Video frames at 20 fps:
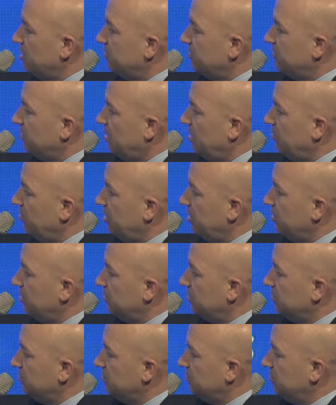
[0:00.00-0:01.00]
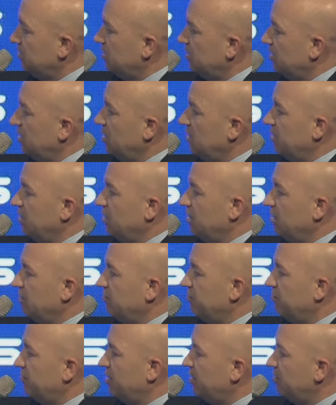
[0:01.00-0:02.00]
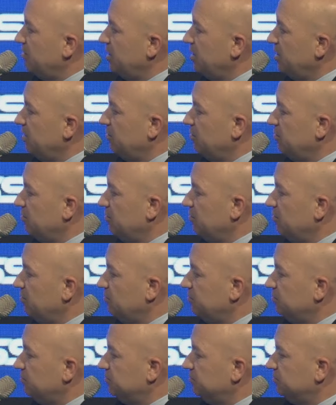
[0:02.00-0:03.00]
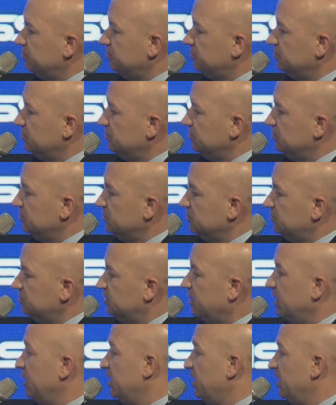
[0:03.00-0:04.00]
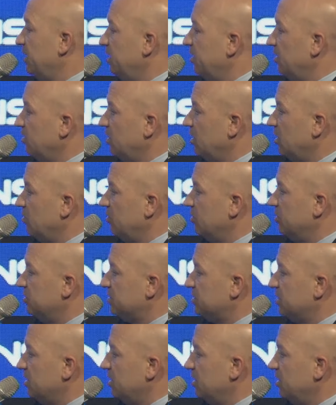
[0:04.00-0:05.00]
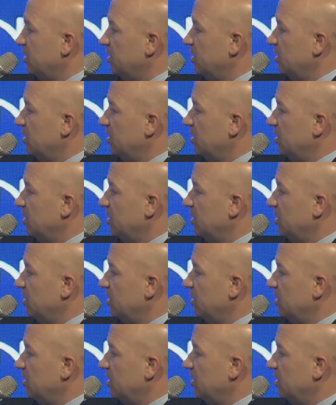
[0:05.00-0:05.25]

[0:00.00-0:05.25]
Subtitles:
timing and a very friendly, or I would say,